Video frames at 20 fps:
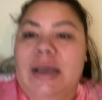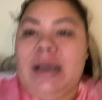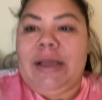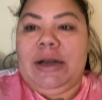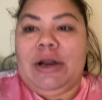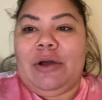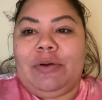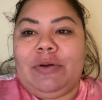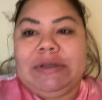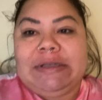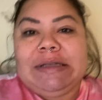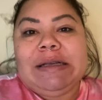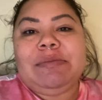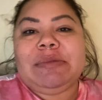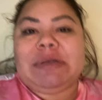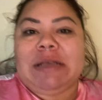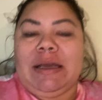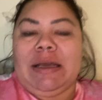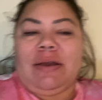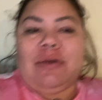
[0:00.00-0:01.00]
I know it seems
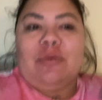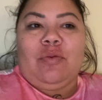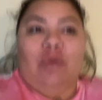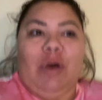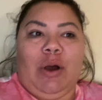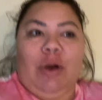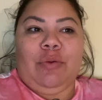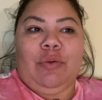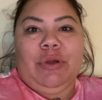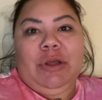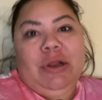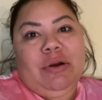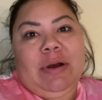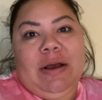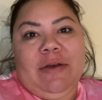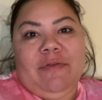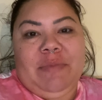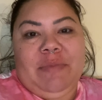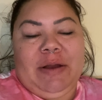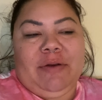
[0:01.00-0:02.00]
like, whoa, you don't
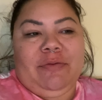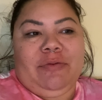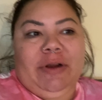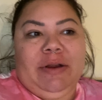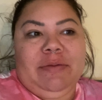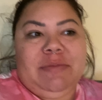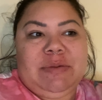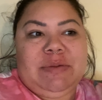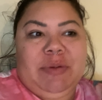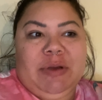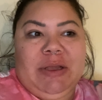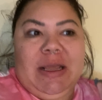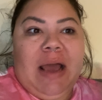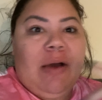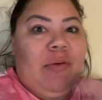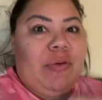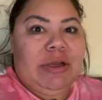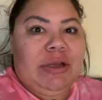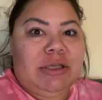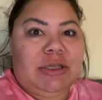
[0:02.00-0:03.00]
have bed frames, but yeah,
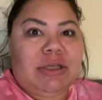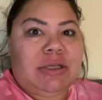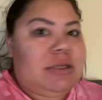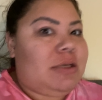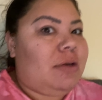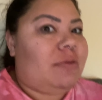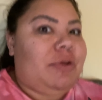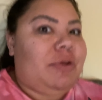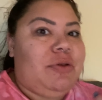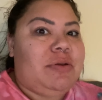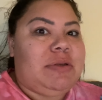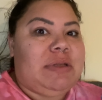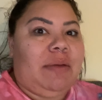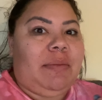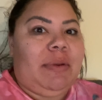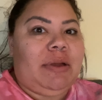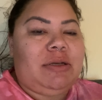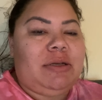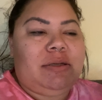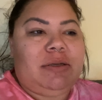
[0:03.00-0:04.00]
we just don't use them.
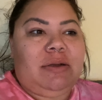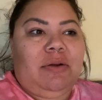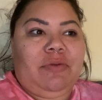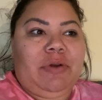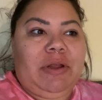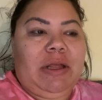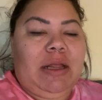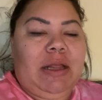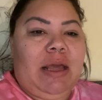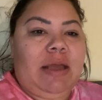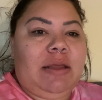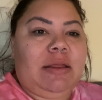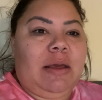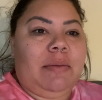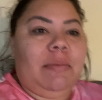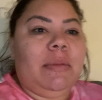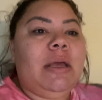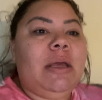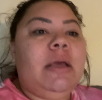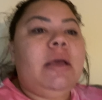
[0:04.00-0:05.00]
I just don't really like
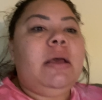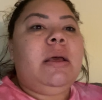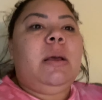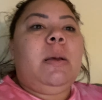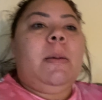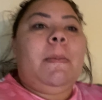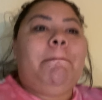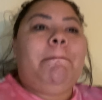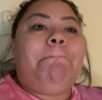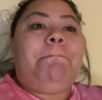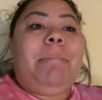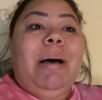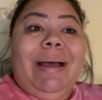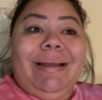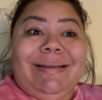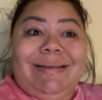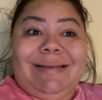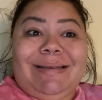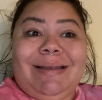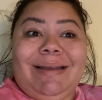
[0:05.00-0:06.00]
them.
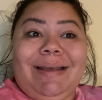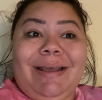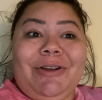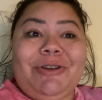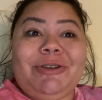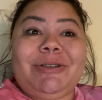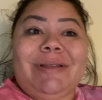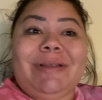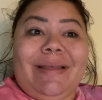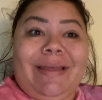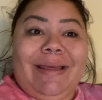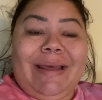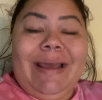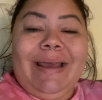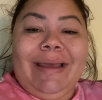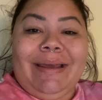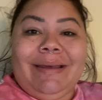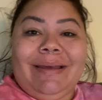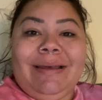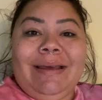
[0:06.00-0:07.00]
But here's the
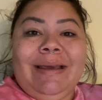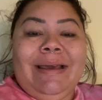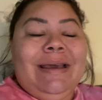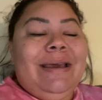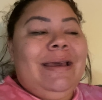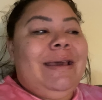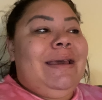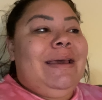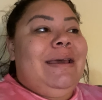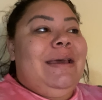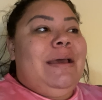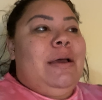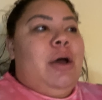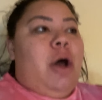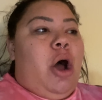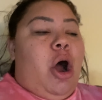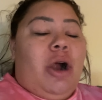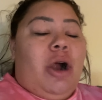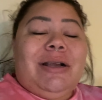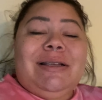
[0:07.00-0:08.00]
thing.
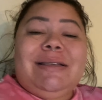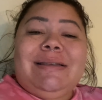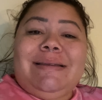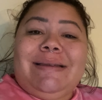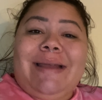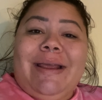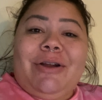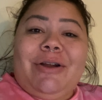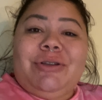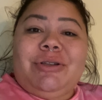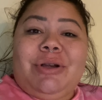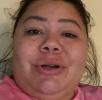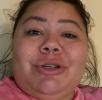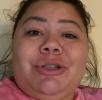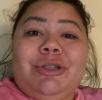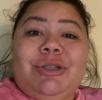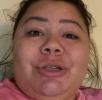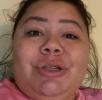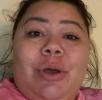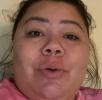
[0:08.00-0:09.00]
Our stairs are
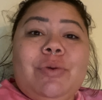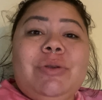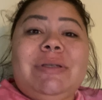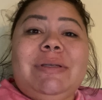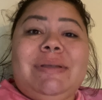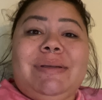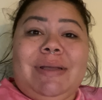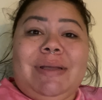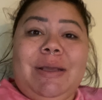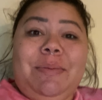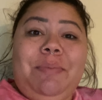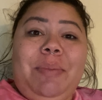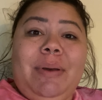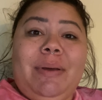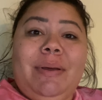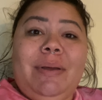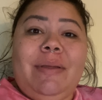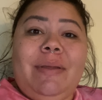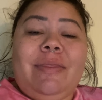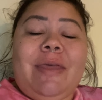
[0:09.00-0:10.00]
so steep
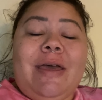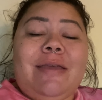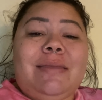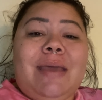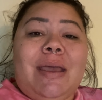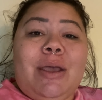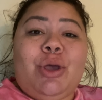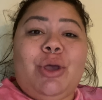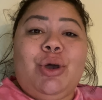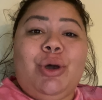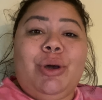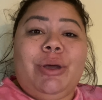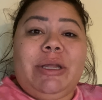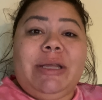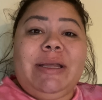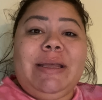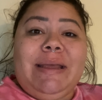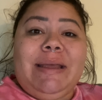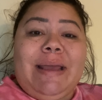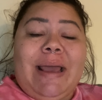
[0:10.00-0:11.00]
that they
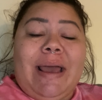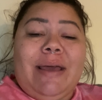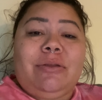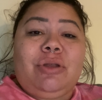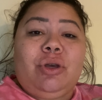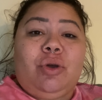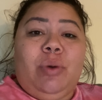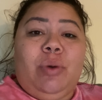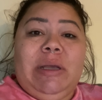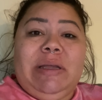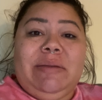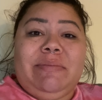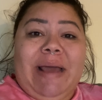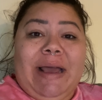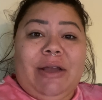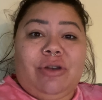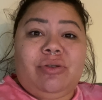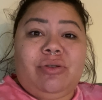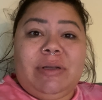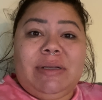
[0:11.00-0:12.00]
couldn't get the queen
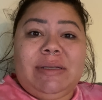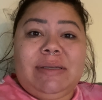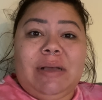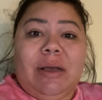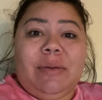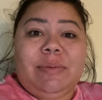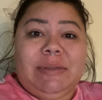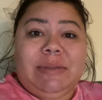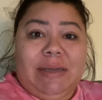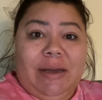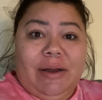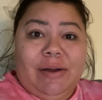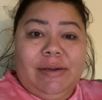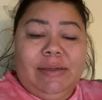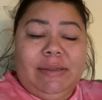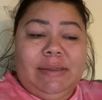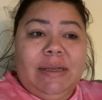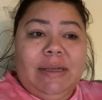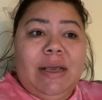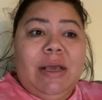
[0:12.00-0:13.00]
mattress
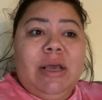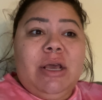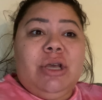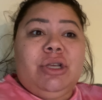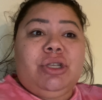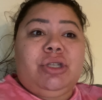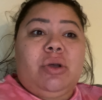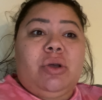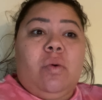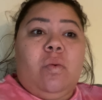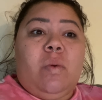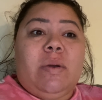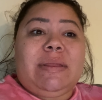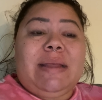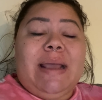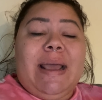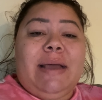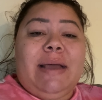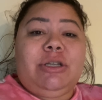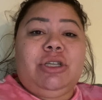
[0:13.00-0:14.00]
upstairs. So what they
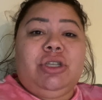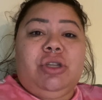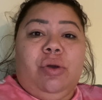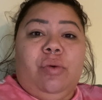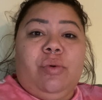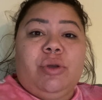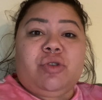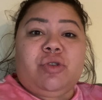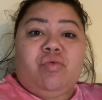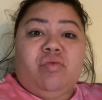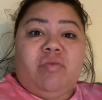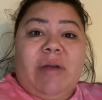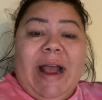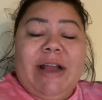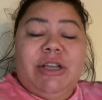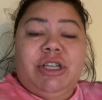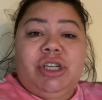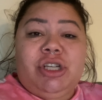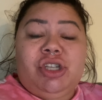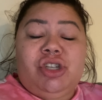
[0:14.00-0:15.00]
had to do was
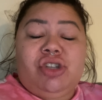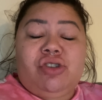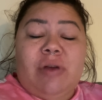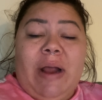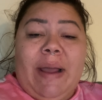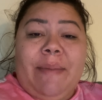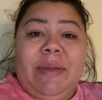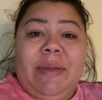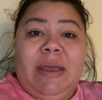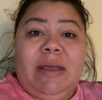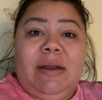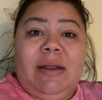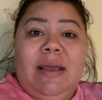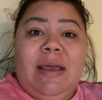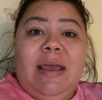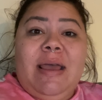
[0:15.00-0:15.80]
ratchet strap it